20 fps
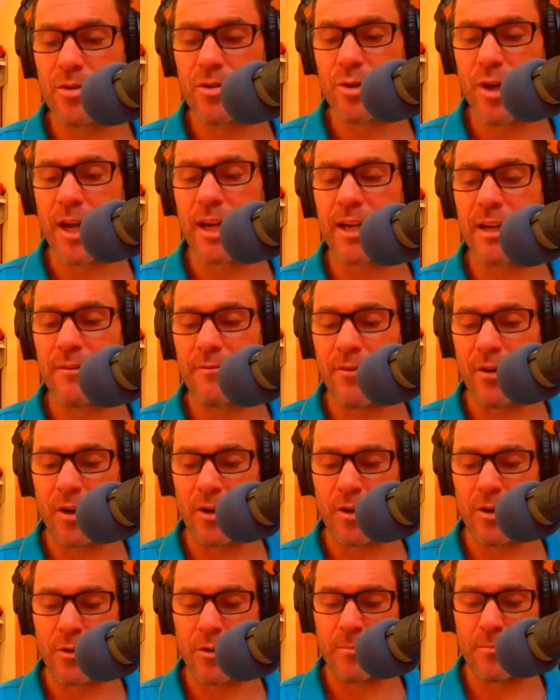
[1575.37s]
training
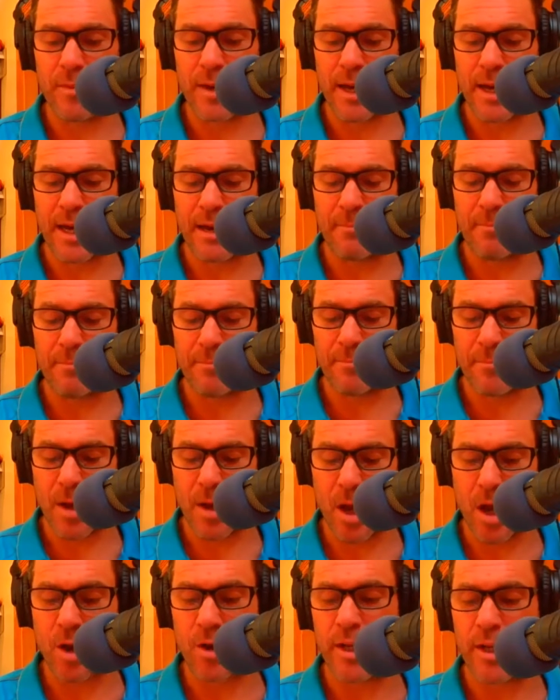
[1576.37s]
volume
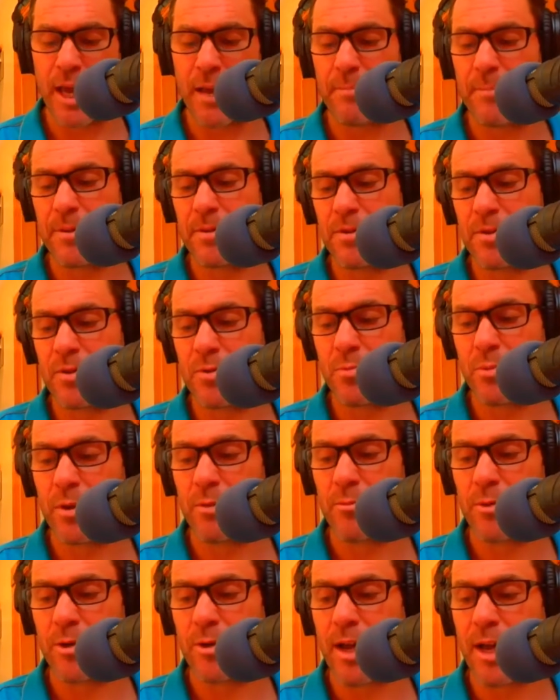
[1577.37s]
only happens
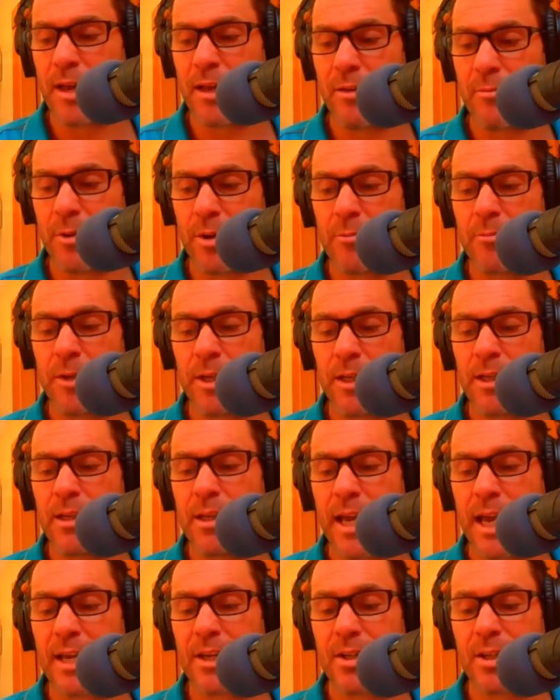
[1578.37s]
when
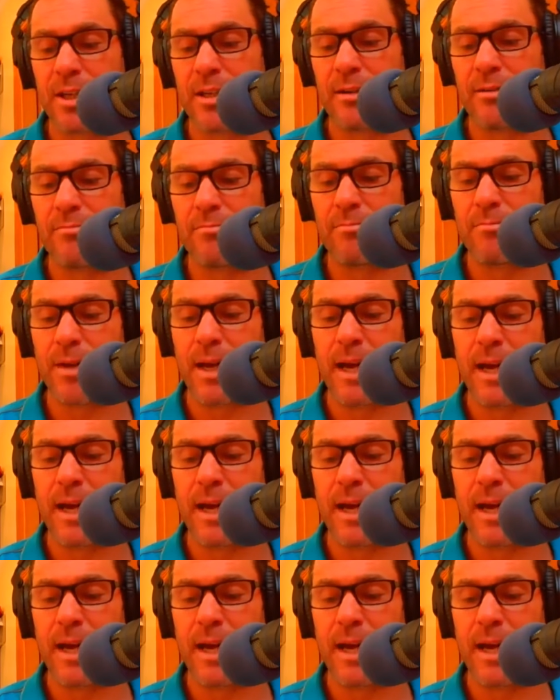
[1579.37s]
we actually